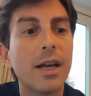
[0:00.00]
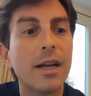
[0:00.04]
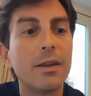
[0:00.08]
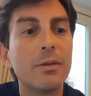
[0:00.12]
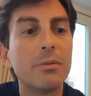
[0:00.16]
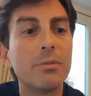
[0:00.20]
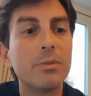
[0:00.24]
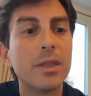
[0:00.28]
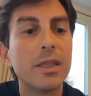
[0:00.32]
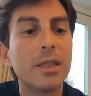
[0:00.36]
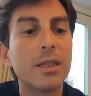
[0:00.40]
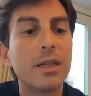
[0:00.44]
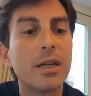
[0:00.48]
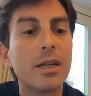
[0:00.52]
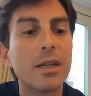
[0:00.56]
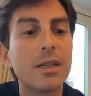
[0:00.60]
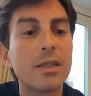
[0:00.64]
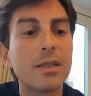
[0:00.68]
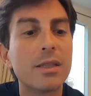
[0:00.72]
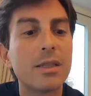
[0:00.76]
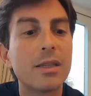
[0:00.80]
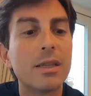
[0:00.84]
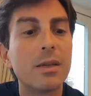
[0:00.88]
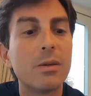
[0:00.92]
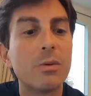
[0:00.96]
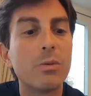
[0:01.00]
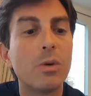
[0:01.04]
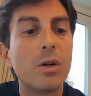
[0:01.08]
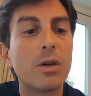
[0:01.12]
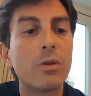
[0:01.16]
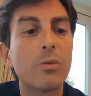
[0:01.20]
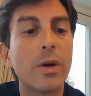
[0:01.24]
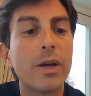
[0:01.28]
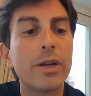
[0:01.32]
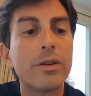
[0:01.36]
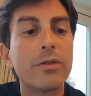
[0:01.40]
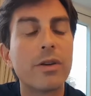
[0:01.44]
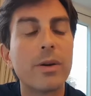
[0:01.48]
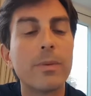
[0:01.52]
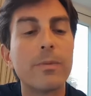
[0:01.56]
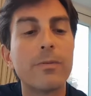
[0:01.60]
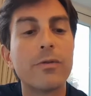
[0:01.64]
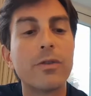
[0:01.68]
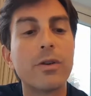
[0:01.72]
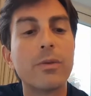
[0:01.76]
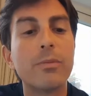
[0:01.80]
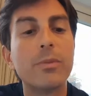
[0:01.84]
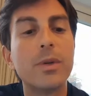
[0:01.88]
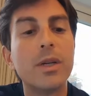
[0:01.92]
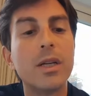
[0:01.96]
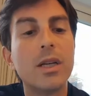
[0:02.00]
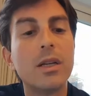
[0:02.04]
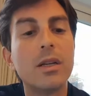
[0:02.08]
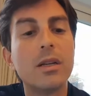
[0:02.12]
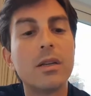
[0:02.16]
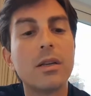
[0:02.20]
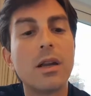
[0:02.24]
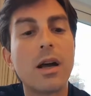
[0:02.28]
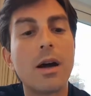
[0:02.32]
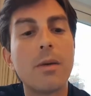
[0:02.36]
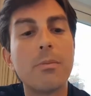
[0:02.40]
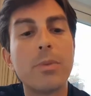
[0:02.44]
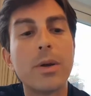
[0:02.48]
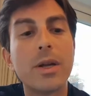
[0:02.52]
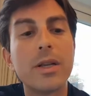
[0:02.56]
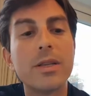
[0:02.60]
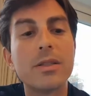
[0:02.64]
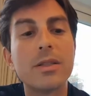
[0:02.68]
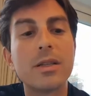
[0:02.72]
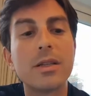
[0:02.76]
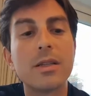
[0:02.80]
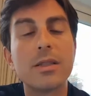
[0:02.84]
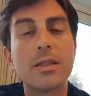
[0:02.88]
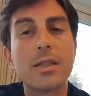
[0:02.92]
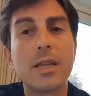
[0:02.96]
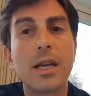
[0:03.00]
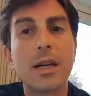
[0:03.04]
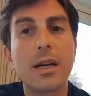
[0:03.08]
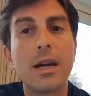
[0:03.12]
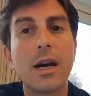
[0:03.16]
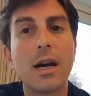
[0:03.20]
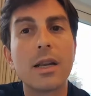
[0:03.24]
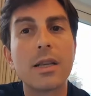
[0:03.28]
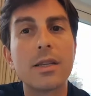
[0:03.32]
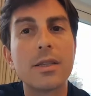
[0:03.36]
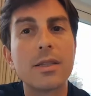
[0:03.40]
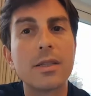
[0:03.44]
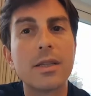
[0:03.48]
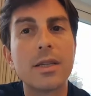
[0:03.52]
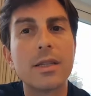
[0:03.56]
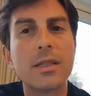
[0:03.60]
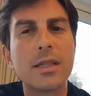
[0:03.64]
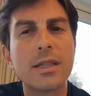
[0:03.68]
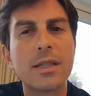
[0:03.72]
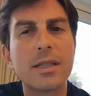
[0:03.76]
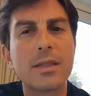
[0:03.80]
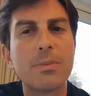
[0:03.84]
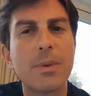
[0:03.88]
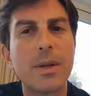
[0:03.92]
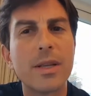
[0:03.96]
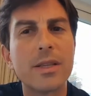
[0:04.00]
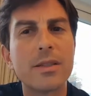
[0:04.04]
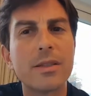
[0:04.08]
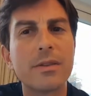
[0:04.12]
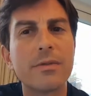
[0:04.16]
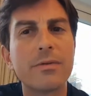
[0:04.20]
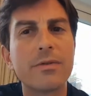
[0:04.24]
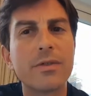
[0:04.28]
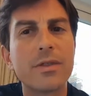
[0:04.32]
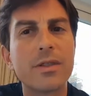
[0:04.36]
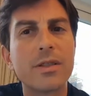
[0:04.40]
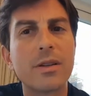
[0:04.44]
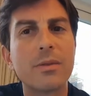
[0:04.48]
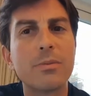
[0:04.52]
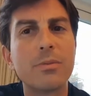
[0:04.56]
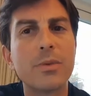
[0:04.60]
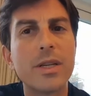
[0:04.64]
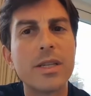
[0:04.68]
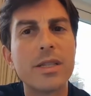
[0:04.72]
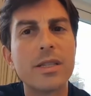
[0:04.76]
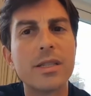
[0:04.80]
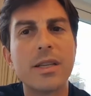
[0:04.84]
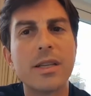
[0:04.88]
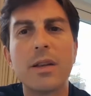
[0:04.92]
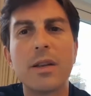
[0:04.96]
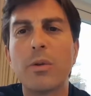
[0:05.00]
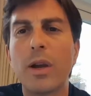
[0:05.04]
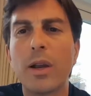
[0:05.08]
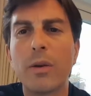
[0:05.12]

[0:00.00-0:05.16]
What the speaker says: and because the one-way trip from Phnom Penh to Saigon is expensive for some reason.